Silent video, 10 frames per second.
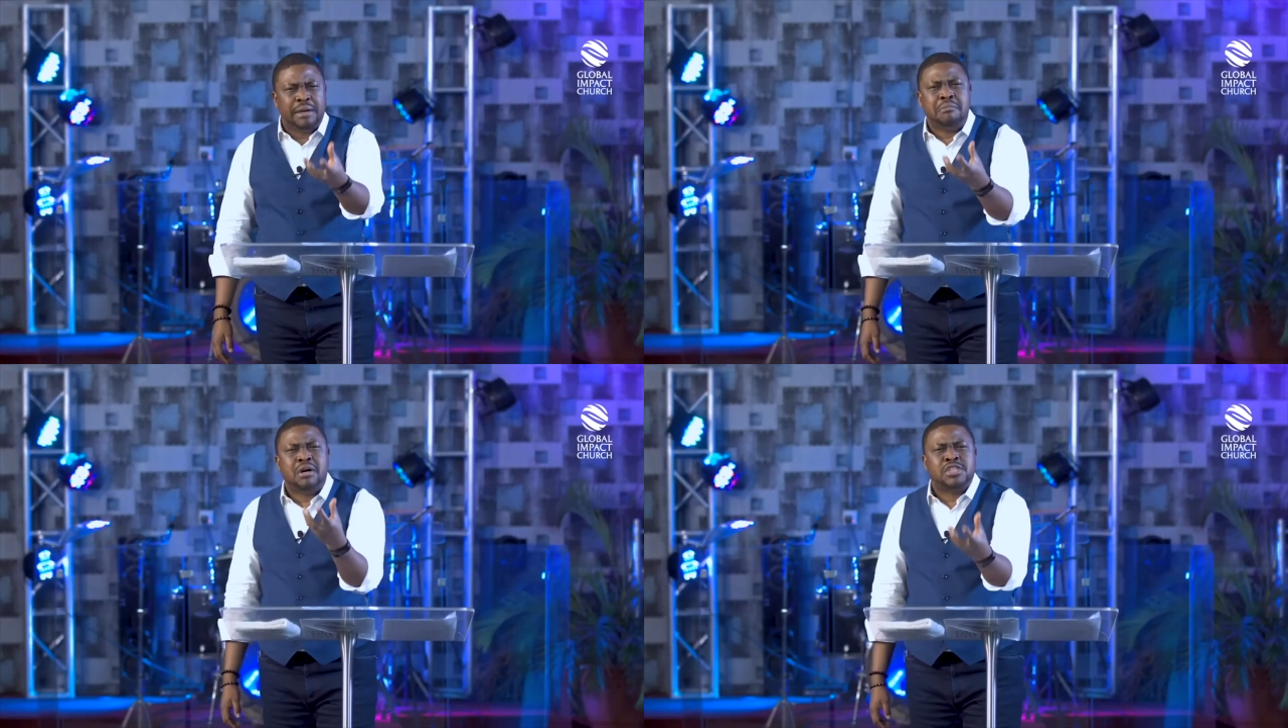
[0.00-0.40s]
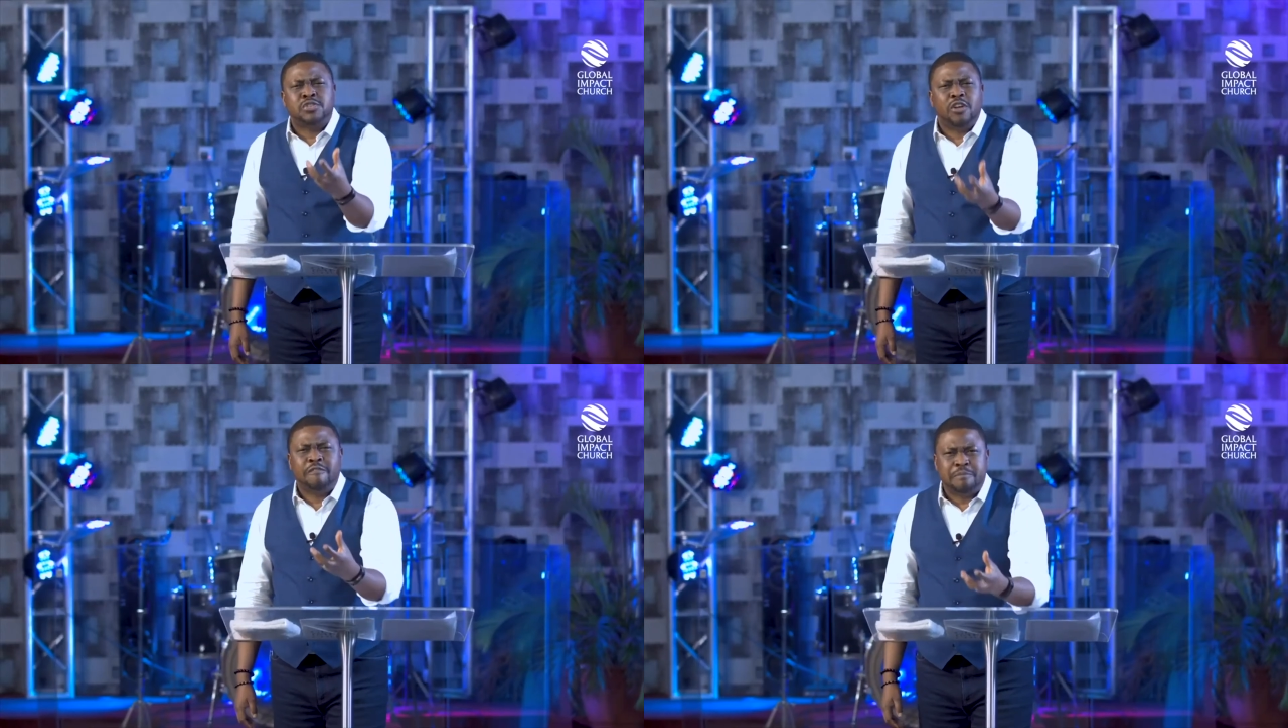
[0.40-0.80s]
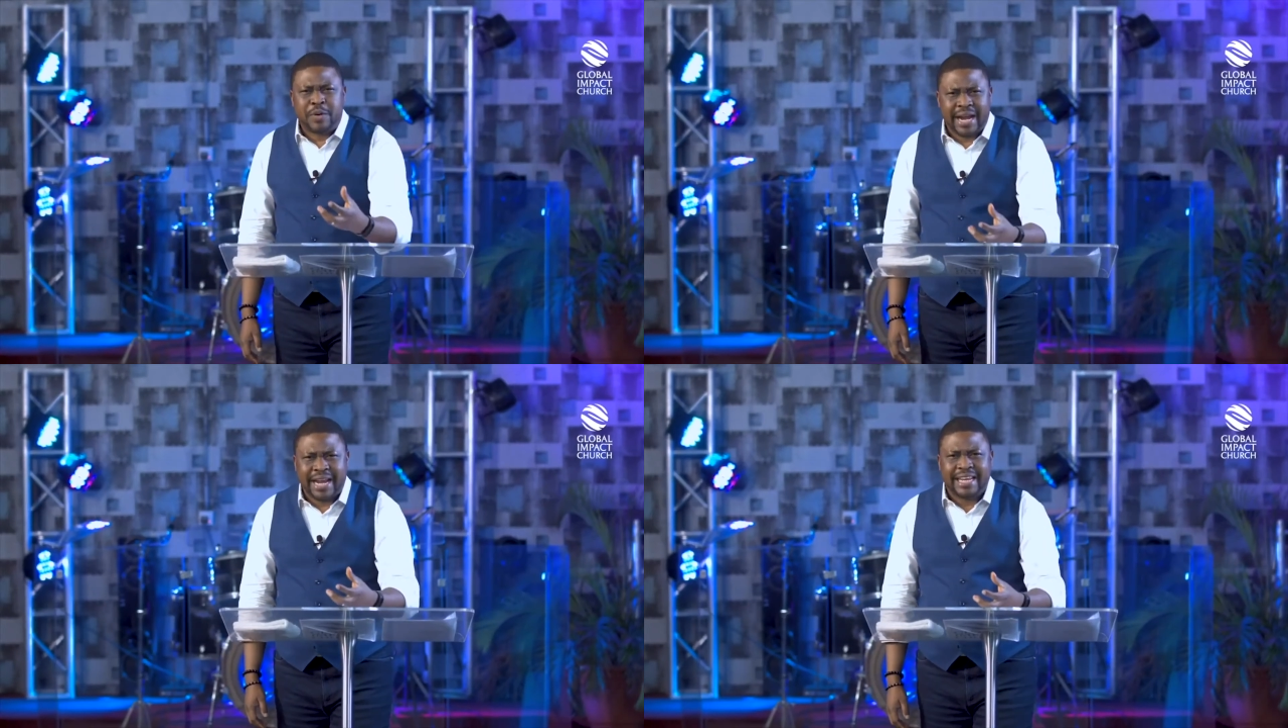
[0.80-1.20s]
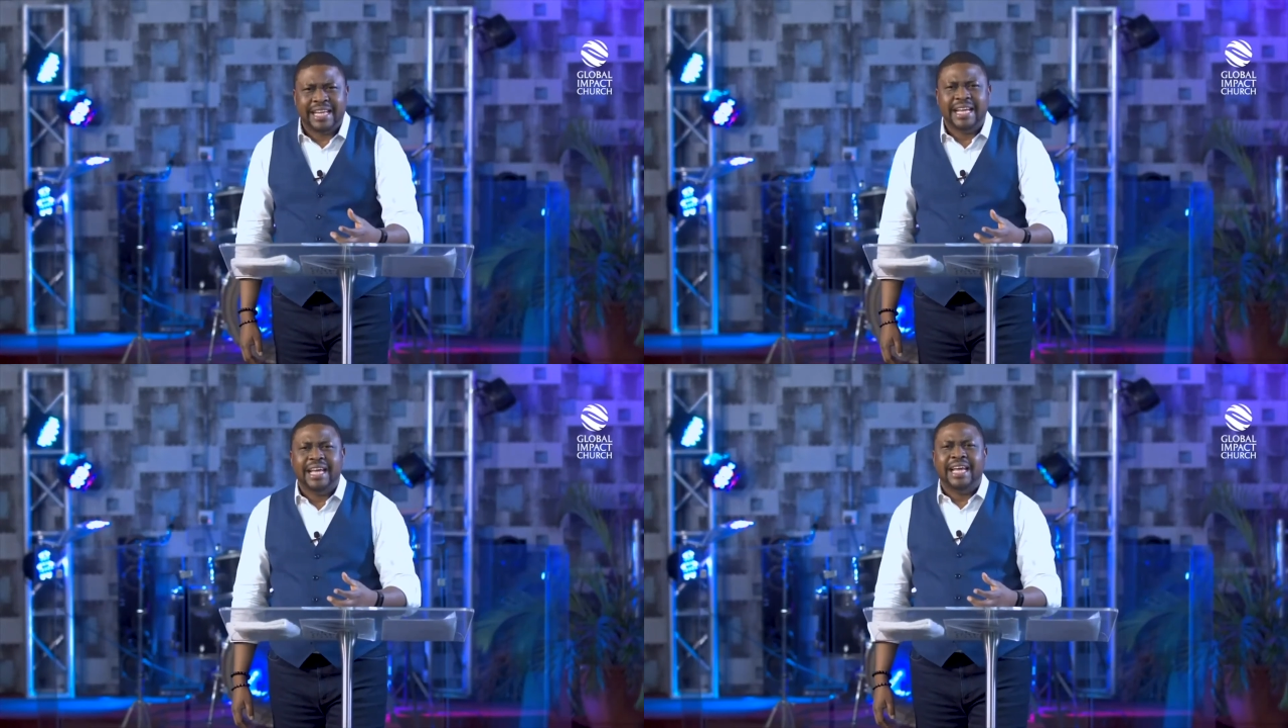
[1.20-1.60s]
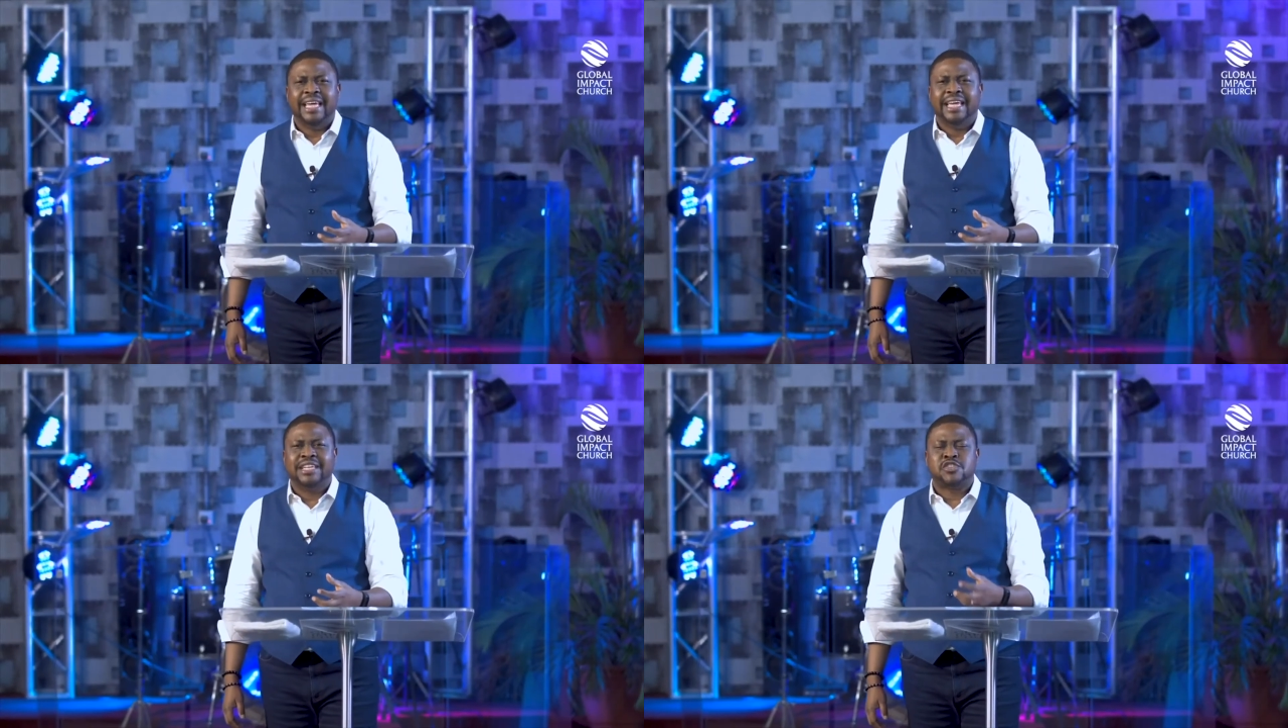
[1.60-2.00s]
for a morsel of bread,
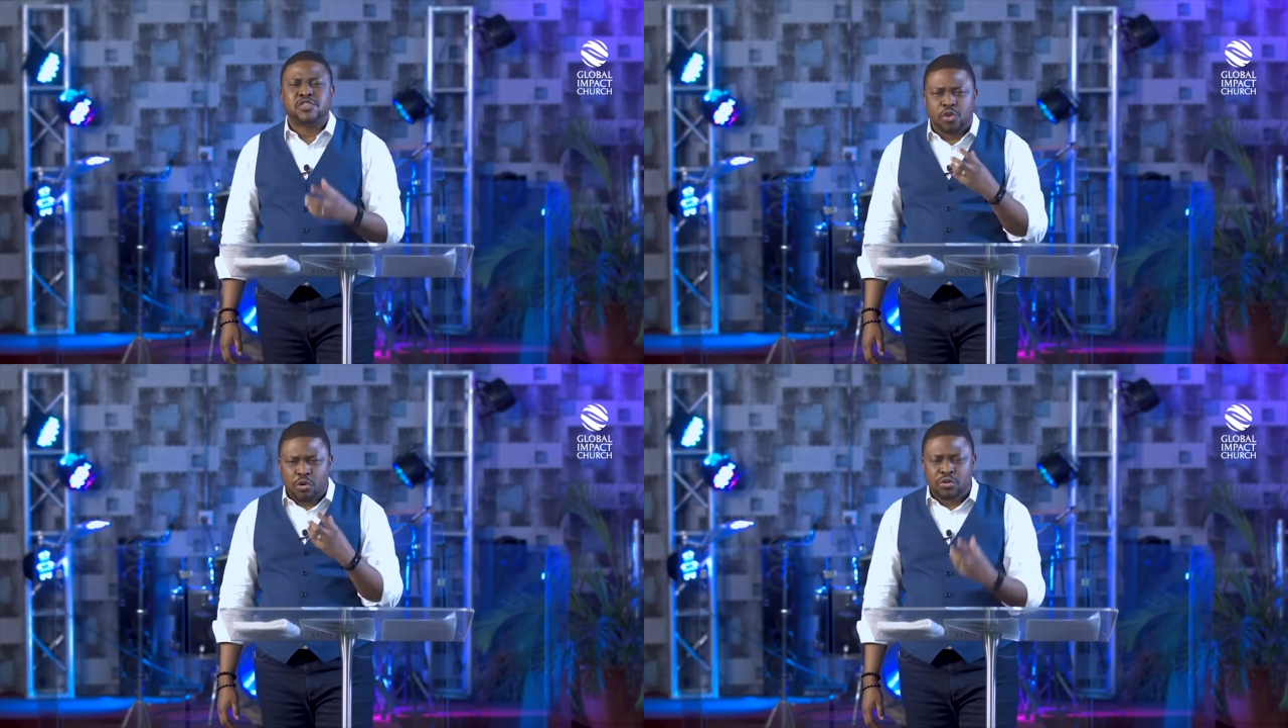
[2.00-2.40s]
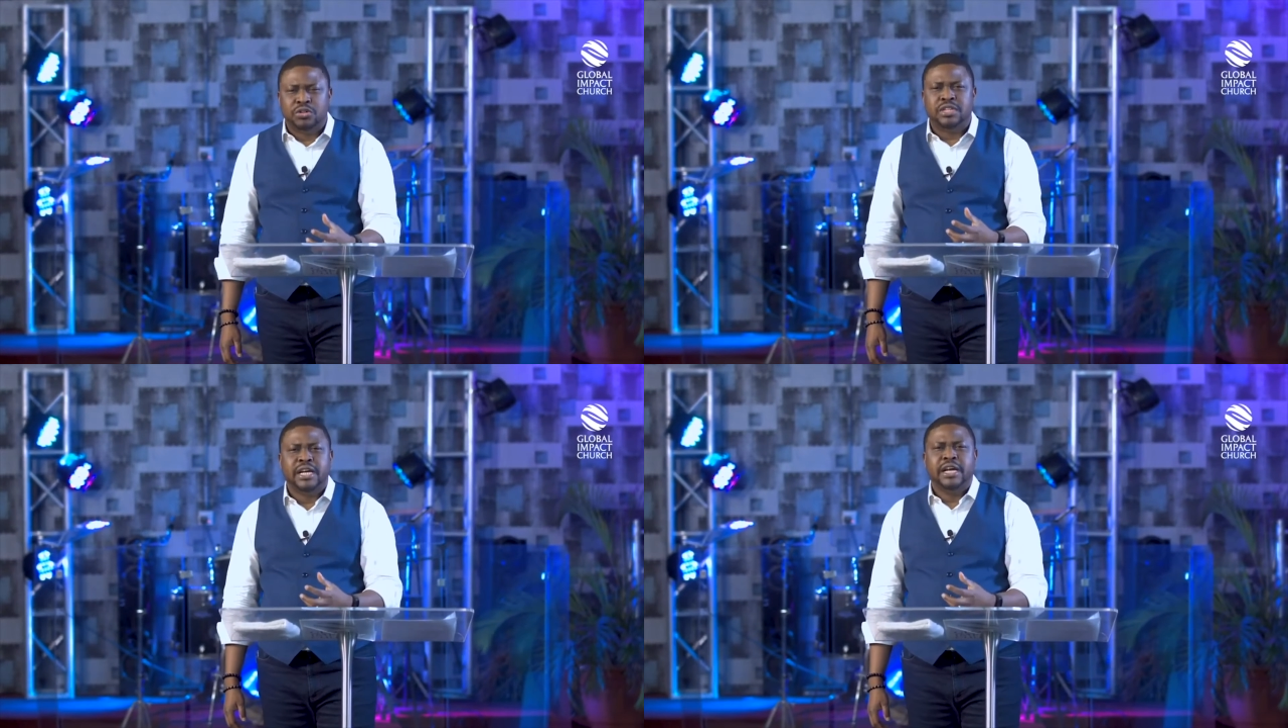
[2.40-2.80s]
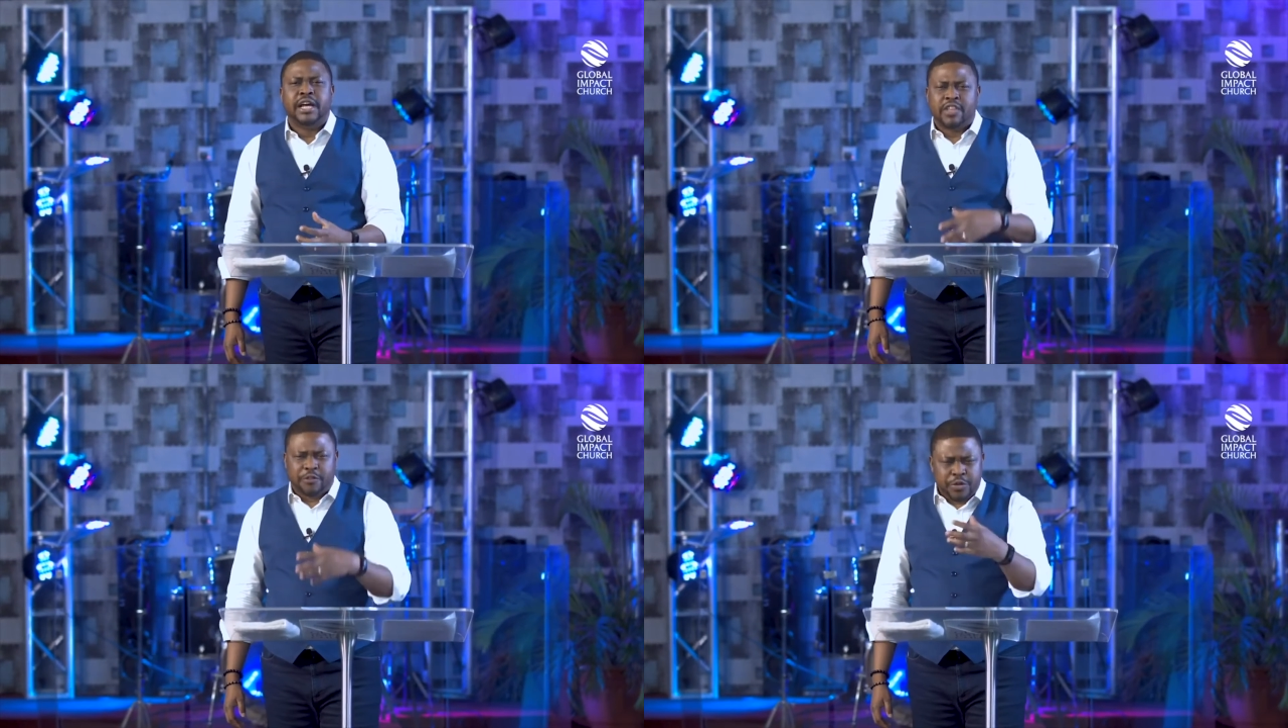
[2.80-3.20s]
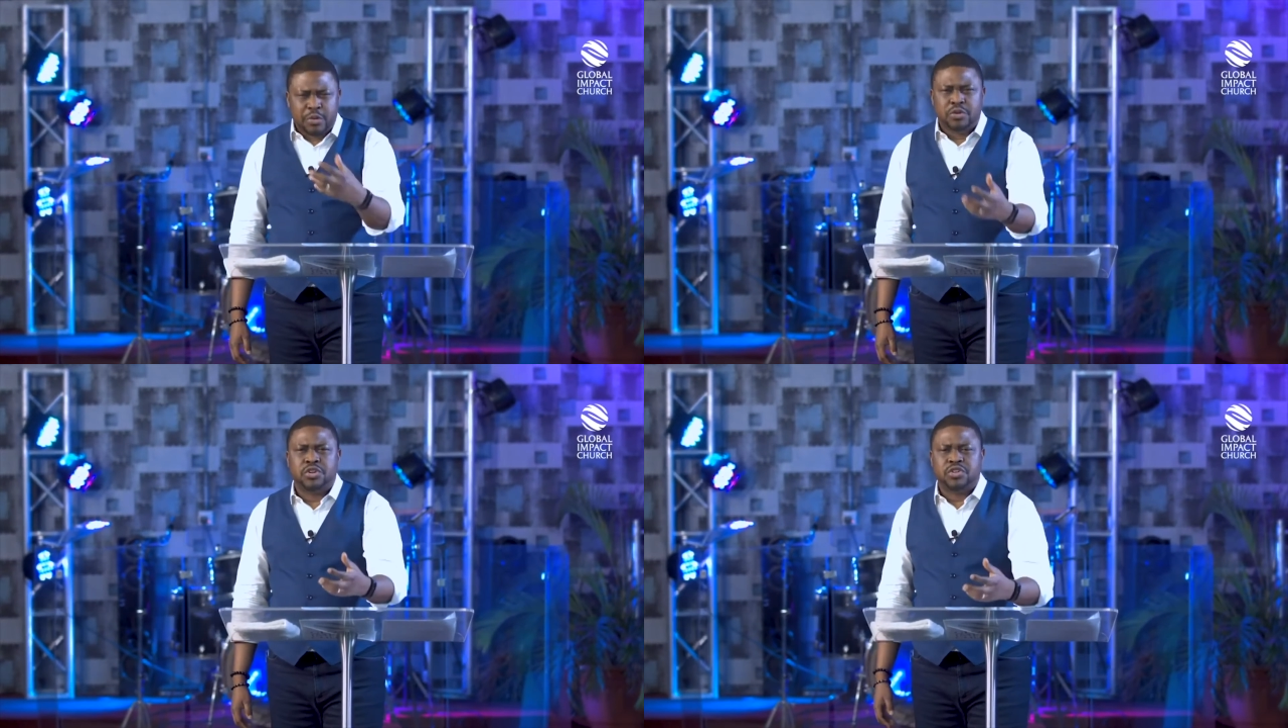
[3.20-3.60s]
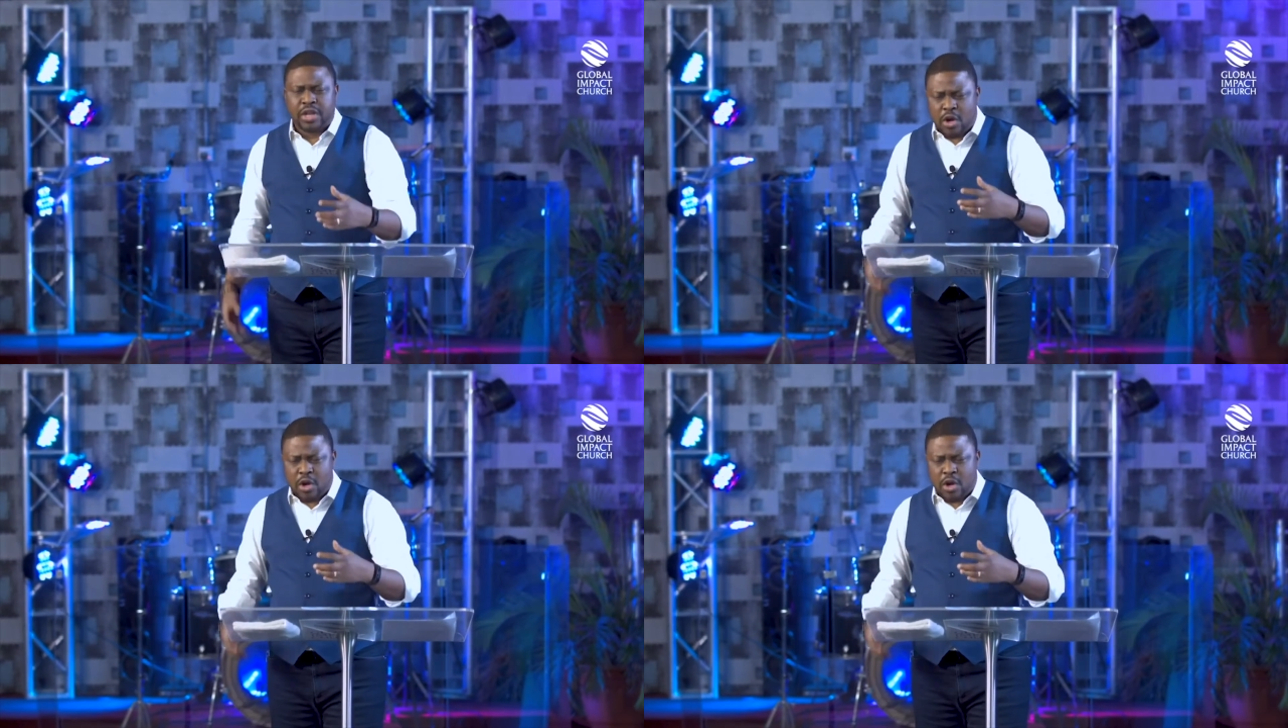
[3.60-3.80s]
he sold the future.